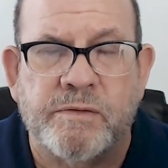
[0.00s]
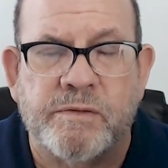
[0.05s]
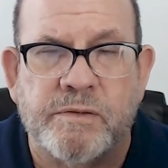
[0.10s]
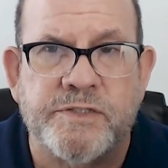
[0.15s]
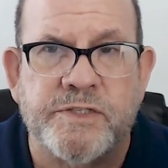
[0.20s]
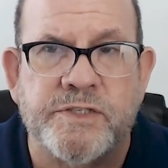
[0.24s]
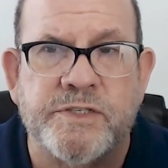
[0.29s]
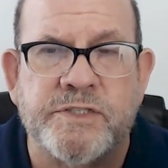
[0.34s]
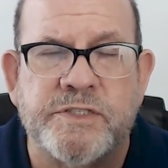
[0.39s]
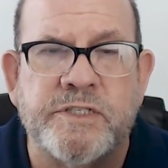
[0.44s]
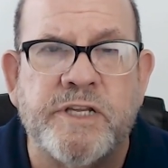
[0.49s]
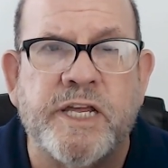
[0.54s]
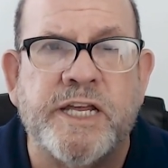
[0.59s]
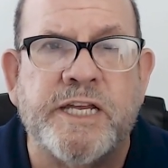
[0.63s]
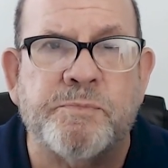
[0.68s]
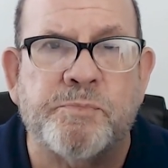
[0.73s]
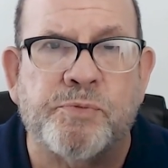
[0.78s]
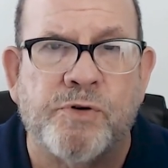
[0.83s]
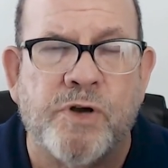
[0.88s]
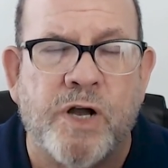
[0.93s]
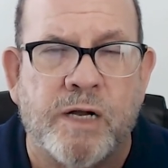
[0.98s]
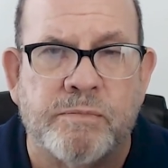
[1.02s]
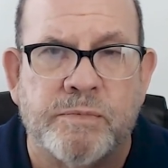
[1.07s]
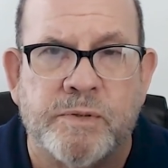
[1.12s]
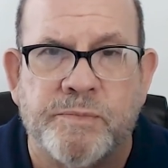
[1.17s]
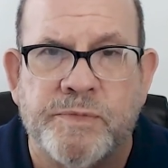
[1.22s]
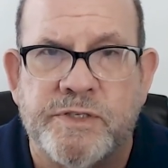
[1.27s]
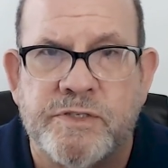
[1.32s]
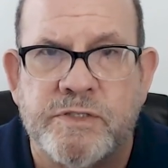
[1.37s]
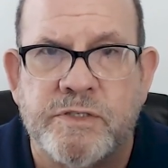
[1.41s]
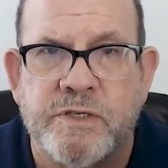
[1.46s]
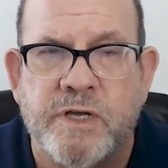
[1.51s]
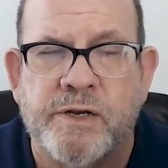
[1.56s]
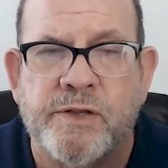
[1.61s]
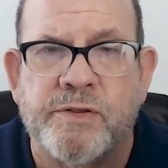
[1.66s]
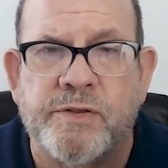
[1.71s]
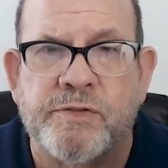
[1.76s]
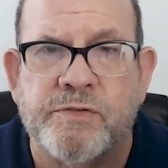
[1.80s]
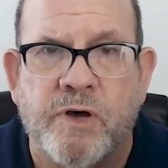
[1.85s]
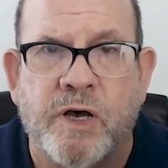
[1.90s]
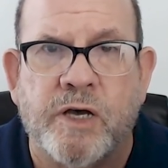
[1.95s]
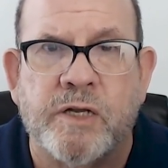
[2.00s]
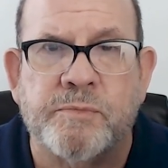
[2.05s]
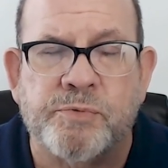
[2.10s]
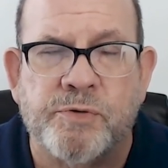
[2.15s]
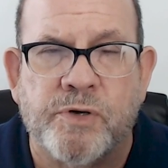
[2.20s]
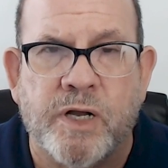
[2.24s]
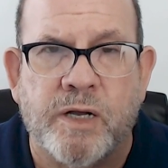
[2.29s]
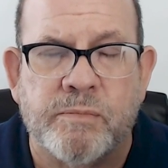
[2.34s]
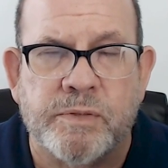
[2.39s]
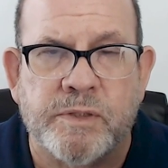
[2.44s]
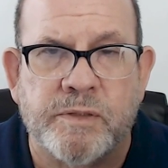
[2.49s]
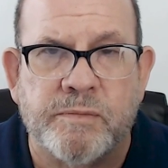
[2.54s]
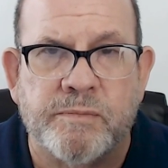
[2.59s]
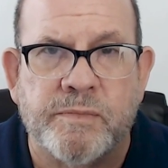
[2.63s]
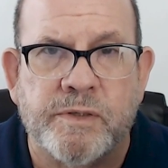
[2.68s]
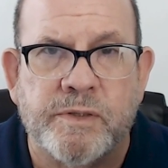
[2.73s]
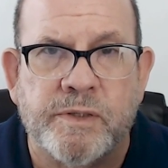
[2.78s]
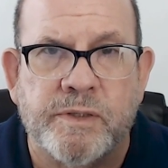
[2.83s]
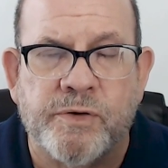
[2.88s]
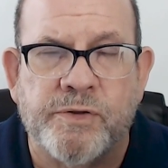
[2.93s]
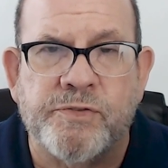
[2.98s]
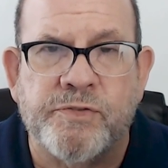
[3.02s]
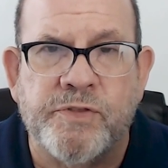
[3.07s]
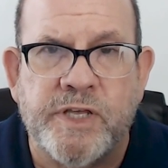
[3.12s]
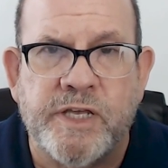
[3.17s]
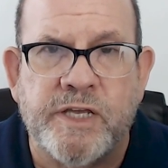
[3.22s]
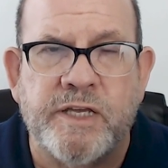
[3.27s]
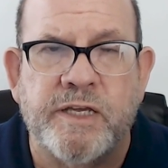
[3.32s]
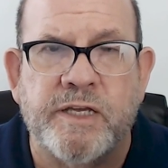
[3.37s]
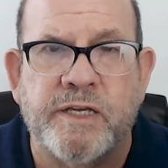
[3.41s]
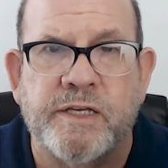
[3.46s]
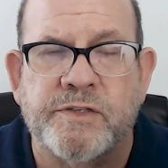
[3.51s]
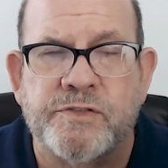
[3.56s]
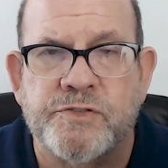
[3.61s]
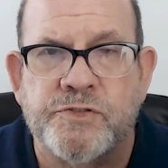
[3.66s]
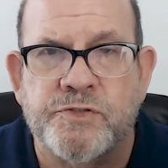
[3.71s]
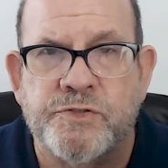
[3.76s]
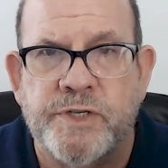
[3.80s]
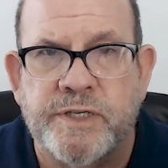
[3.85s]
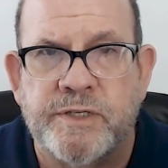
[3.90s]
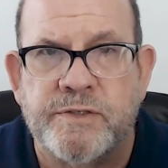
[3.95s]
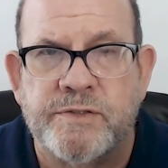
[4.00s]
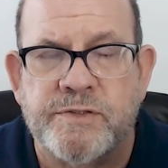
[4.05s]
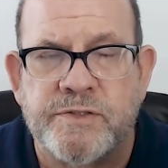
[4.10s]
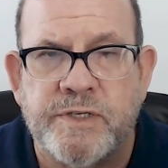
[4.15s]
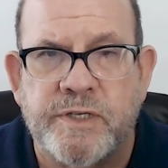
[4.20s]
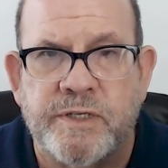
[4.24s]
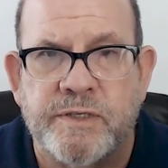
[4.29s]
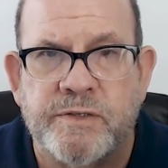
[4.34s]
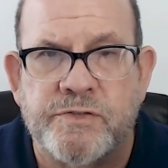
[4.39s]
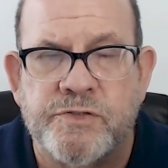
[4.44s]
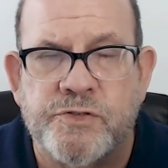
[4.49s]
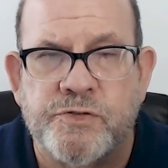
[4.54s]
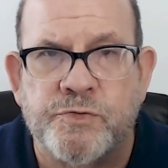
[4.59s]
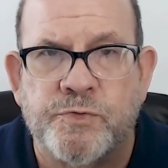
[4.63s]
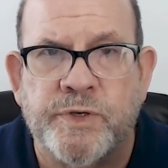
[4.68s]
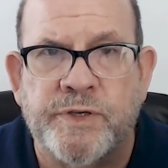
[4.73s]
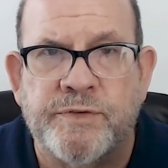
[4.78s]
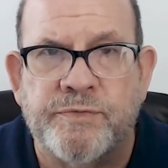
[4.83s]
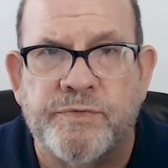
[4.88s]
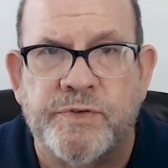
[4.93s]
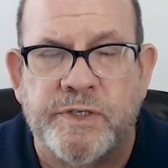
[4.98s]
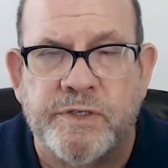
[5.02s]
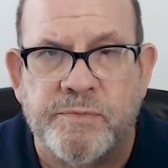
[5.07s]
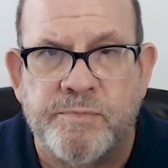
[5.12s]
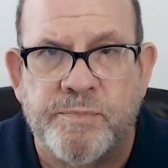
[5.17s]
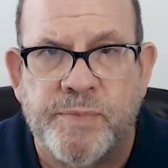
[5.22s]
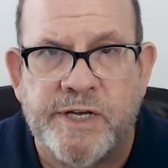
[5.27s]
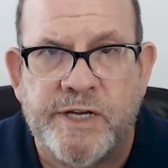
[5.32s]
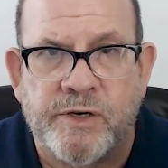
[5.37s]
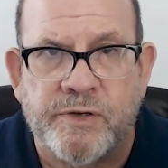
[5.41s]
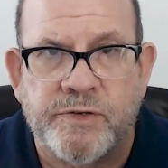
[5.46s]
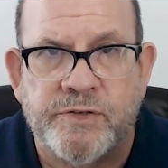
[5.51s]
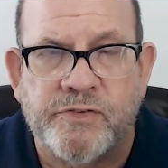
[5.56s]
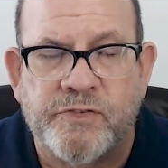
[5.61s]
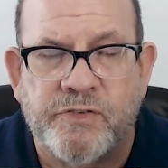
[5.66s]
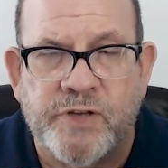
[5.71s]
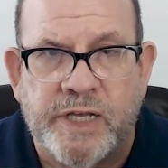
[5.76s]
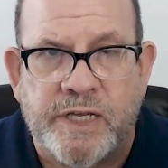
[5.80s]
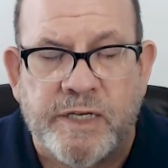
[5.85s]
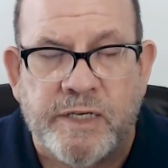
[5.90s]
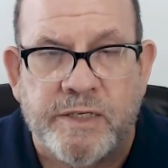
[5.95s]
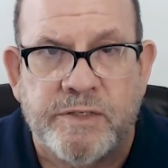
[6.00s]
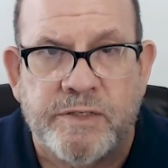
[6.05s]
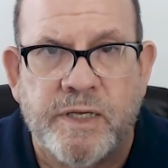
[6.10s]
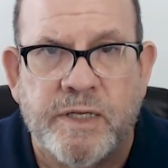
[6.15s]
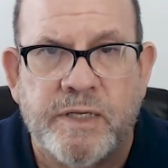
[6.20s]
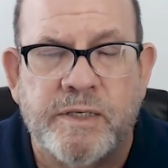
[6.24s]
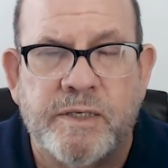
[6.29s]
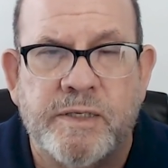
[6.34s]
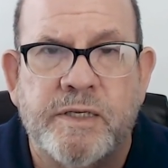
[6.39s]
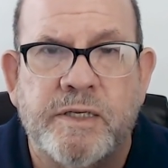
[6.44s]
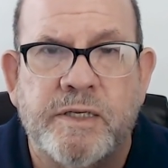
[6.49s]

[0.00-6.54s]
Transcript: It's a state problem. It's not a thought problem. Our thinking is, is, is driven by our state.